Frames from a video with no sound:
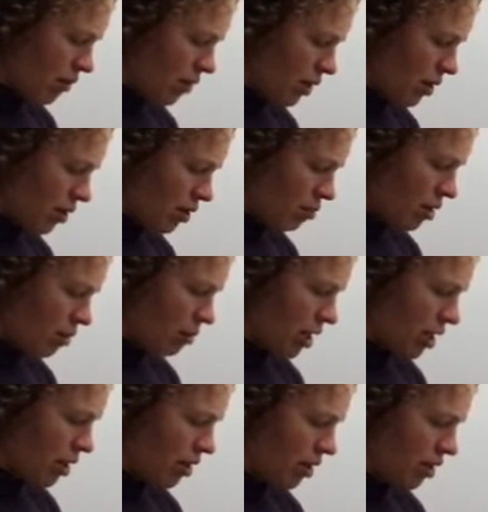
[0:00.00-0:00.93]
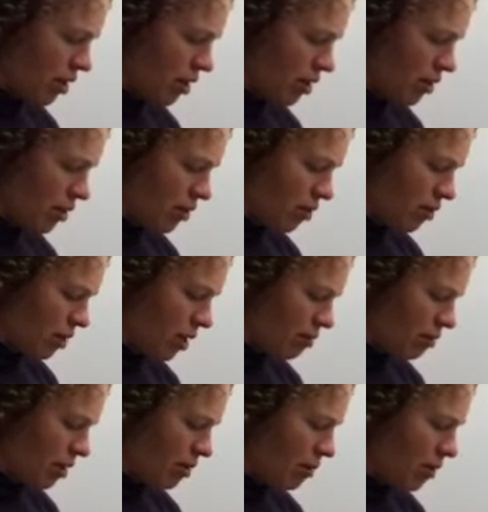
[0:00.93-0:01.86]
forgot to bring my calculator over
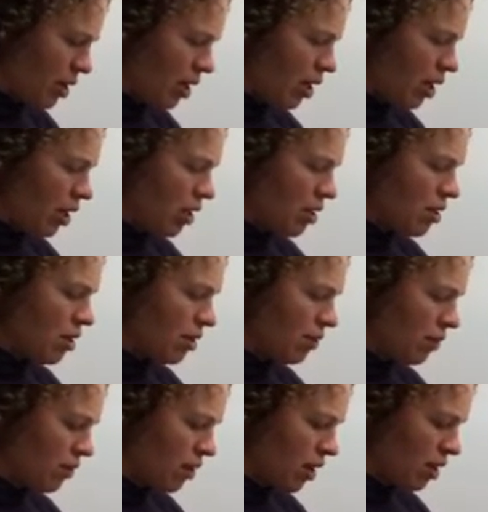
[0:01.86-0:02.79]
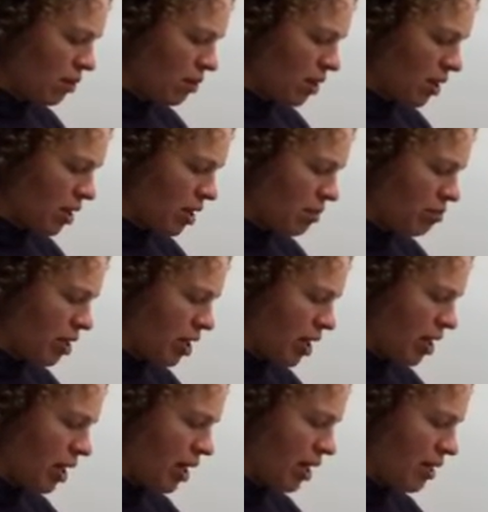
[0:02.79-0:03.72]
with me. So if you've got one of these
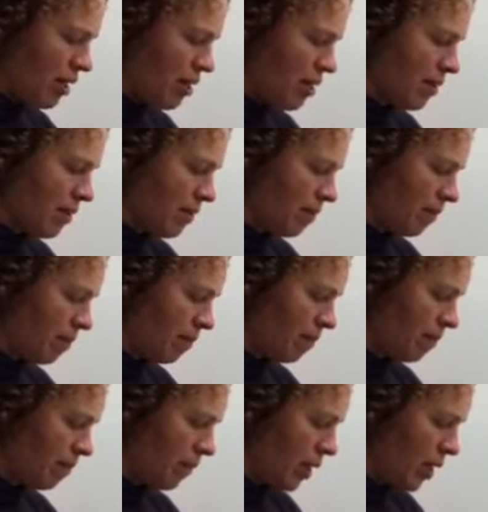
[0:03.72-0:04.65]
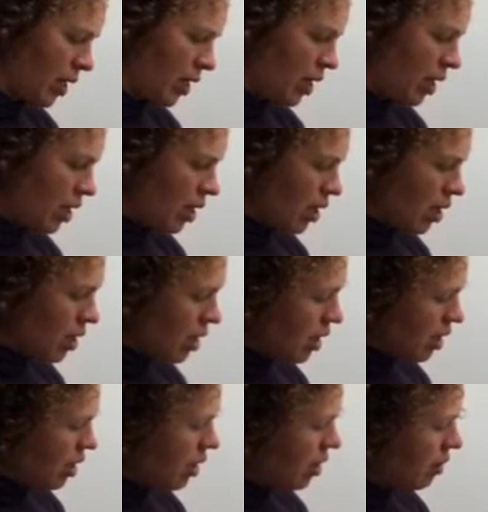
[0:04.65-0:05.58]
big guys,
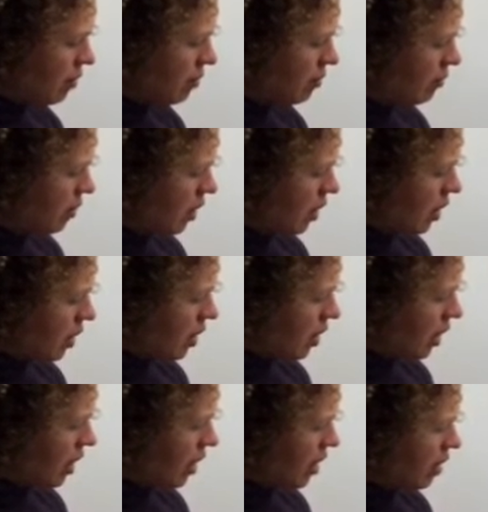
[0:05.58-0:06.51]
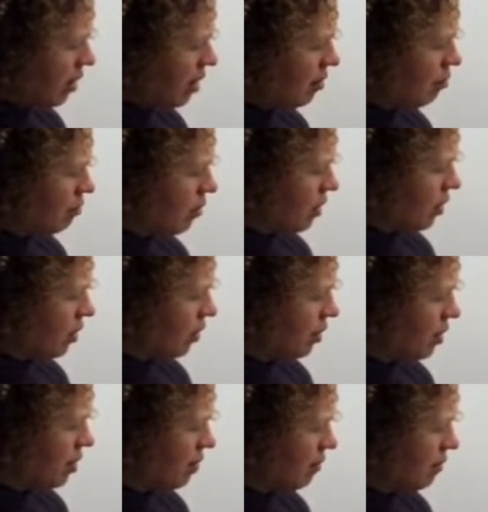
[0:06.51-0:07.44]
then I can hit
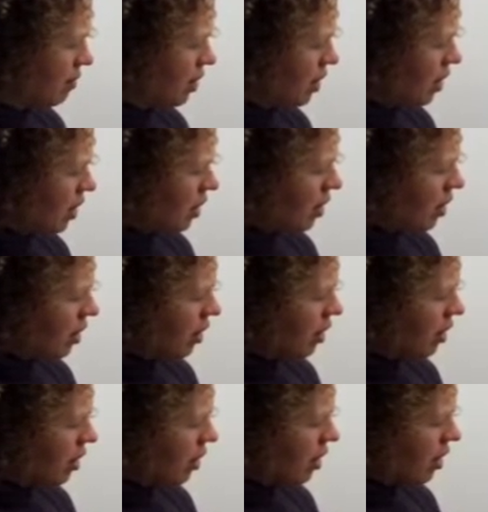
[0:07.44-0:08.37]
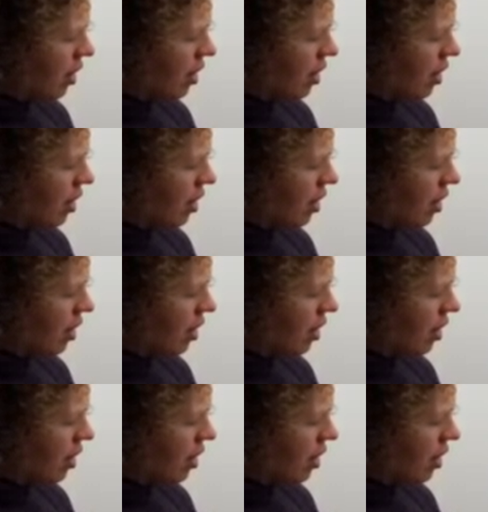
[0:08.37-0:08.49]
mode and look